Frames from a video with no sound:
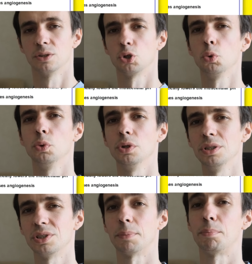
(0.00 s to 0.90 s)
So
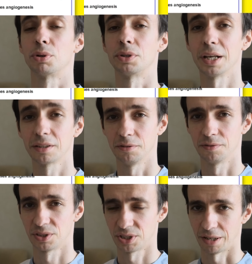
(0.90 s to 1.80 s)
it's a protective
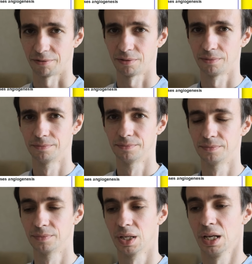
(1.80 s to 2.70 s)
stuff.
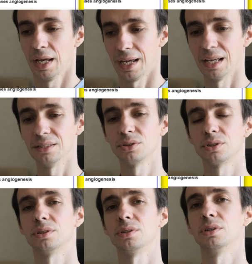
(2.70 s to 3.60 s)
And
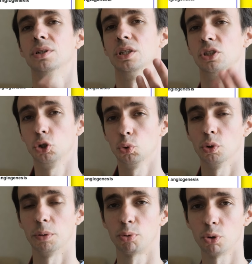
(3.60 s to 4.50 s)
new
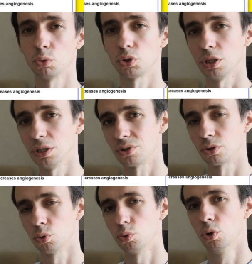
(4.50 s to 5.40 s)
approach is
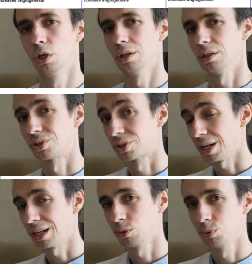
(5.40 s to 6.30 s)
to
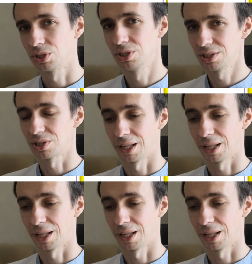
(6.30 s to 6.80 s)
struggle with this